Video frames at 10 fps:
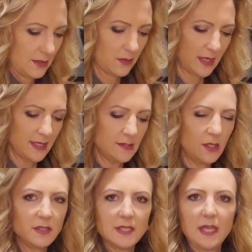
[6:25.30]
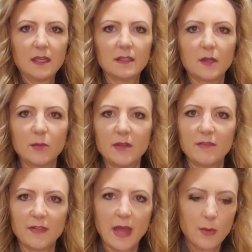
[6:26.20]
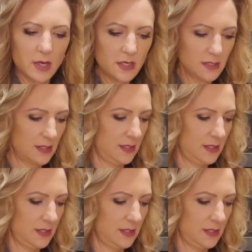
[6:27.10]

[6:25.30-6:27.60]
Okay, so you're gonna take a little bit of flour.